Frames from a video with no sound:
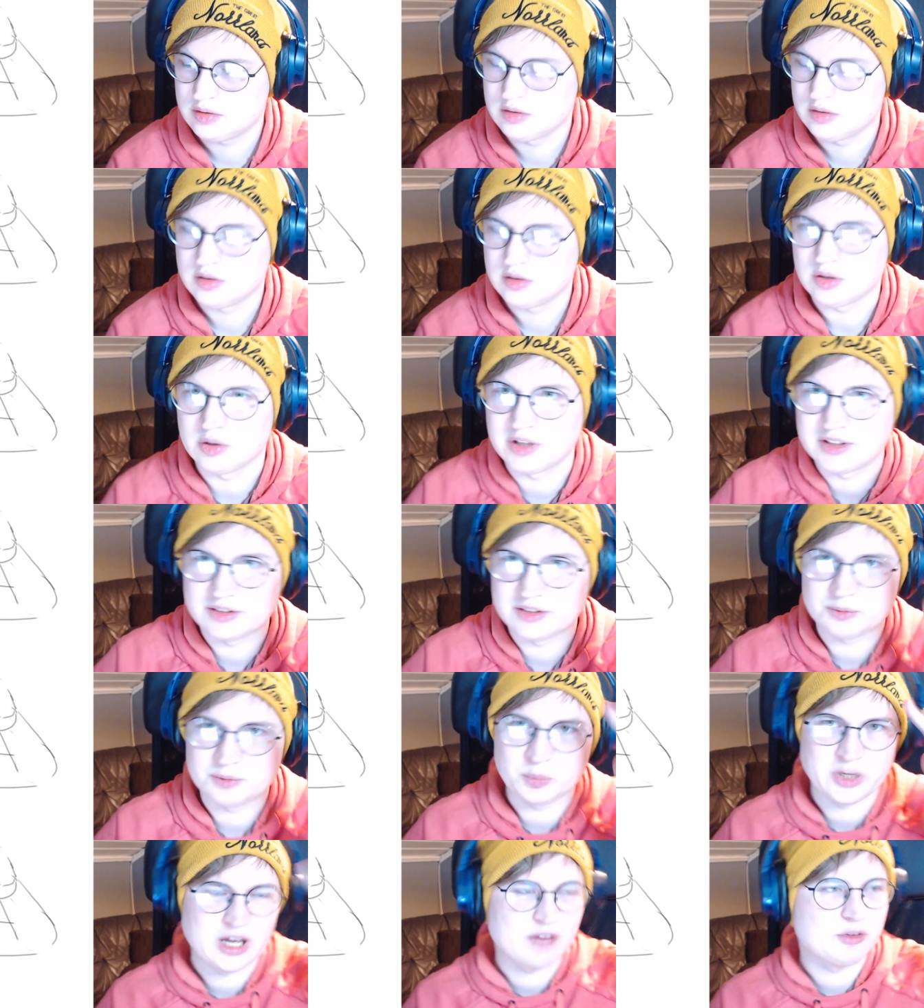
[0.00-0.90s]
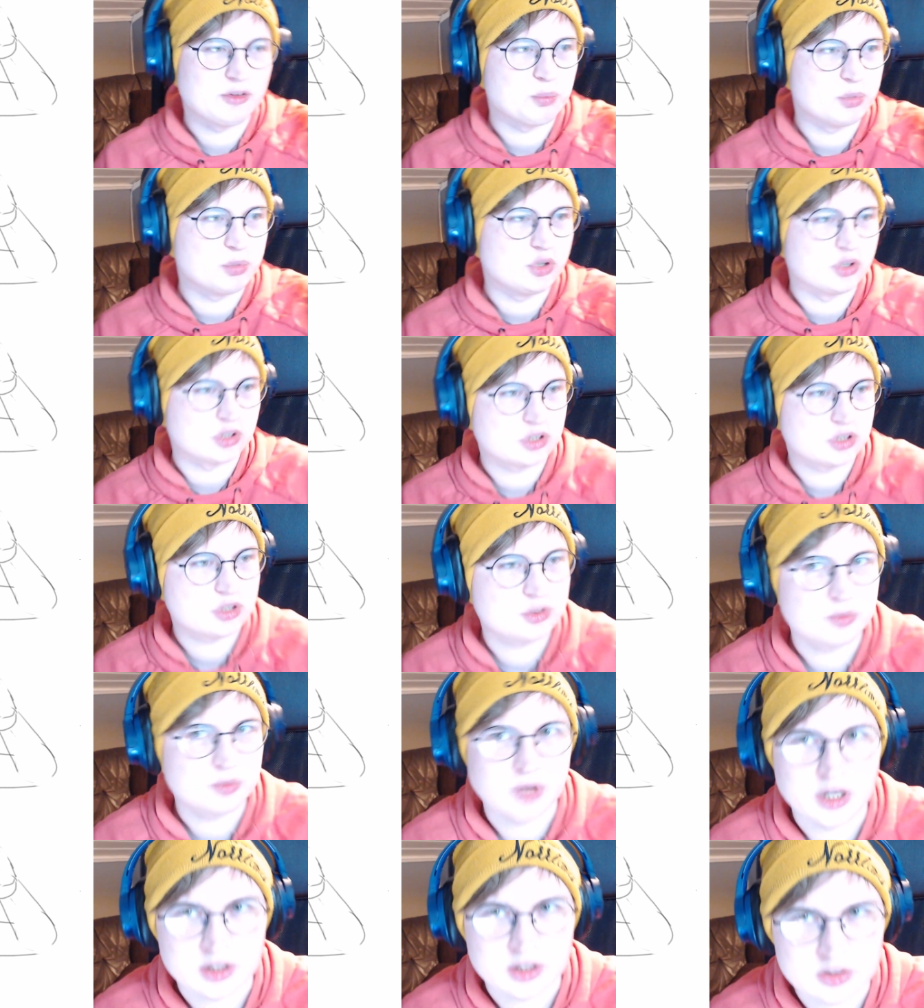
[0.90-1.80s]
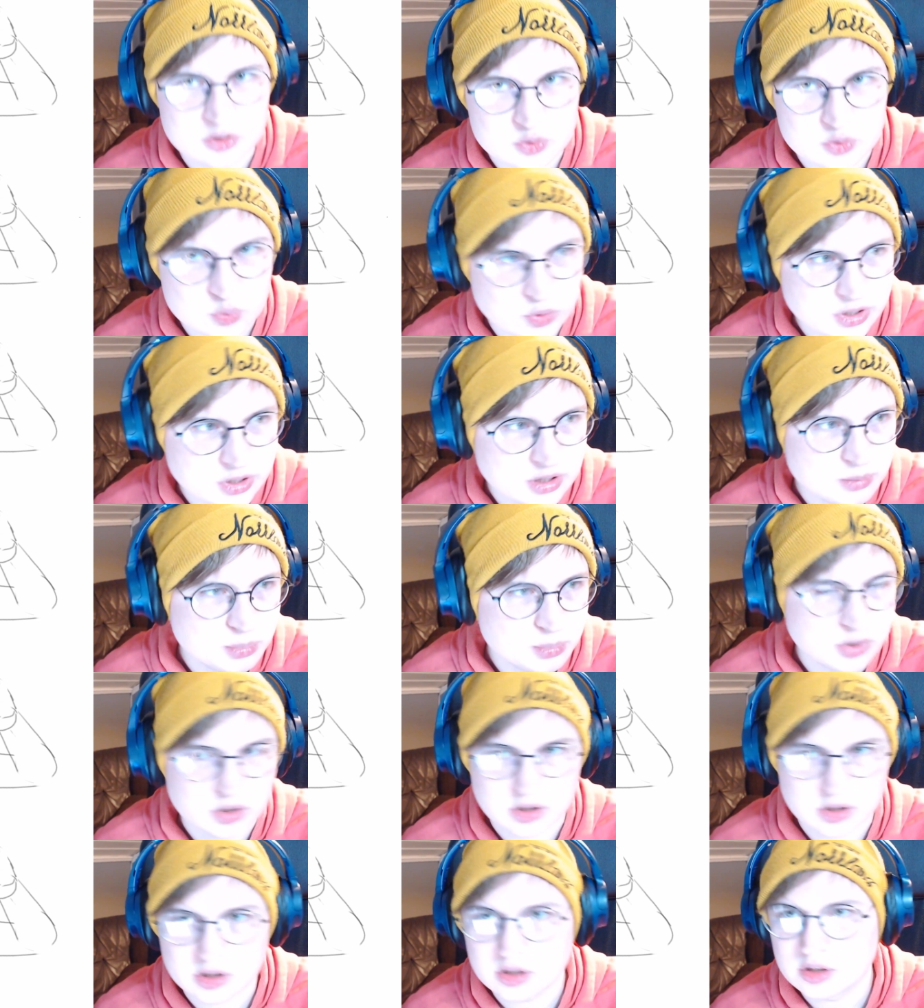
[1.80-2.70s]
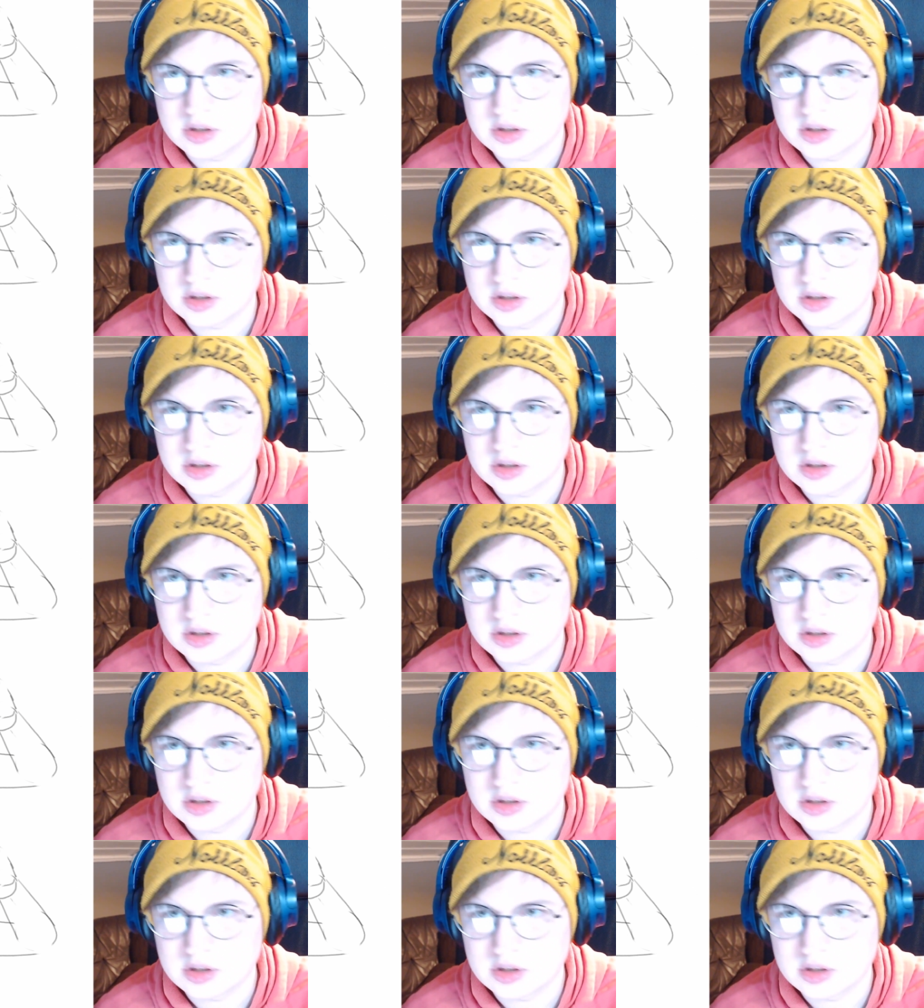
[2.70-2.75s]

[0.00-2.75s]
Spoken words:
Oh yeah, we have a book. I can just read the book.